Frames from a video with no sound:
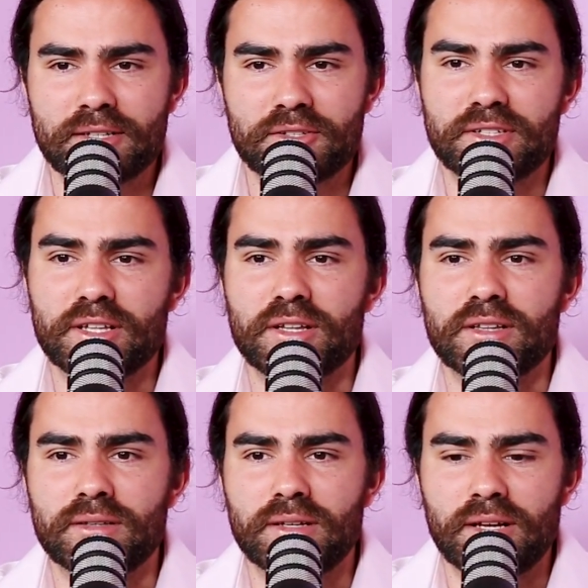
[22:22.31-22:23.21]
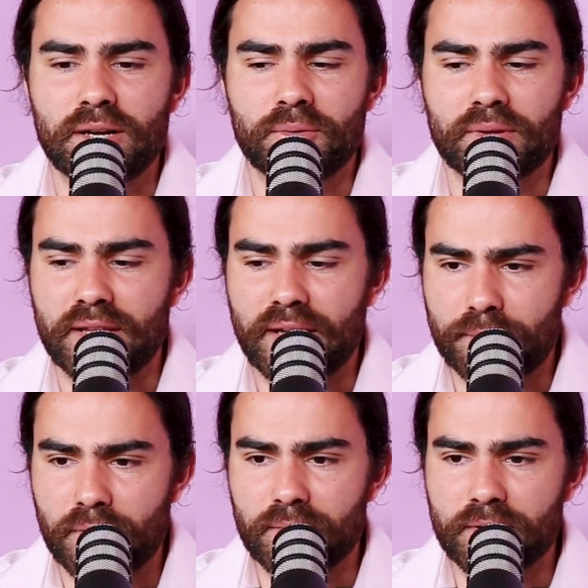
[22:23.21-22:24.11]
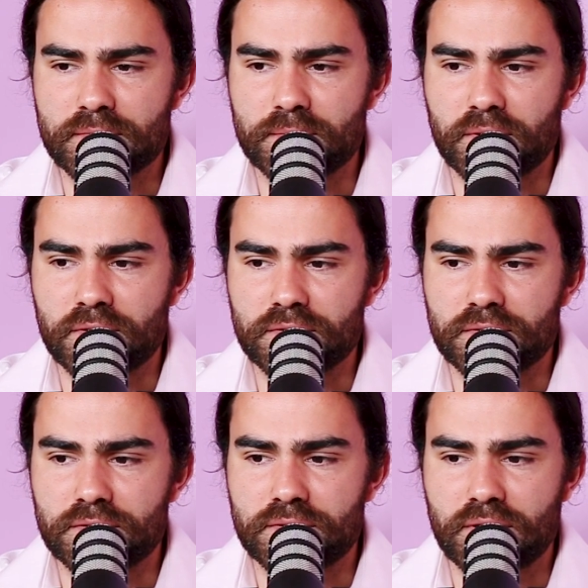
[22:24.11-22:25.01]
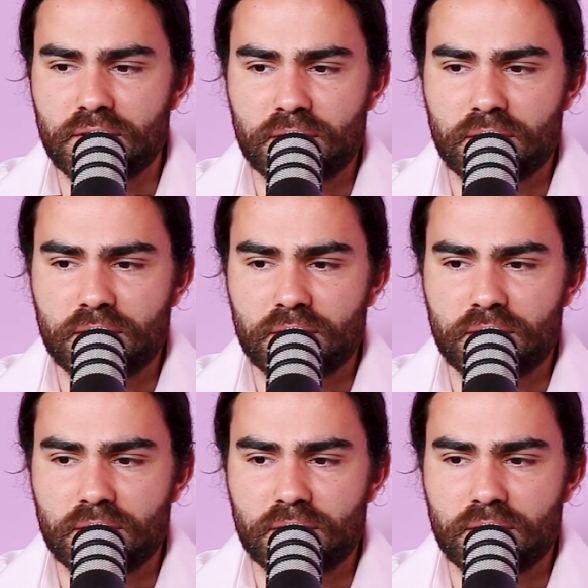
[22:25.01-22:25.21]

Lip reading: to deal with their problems because,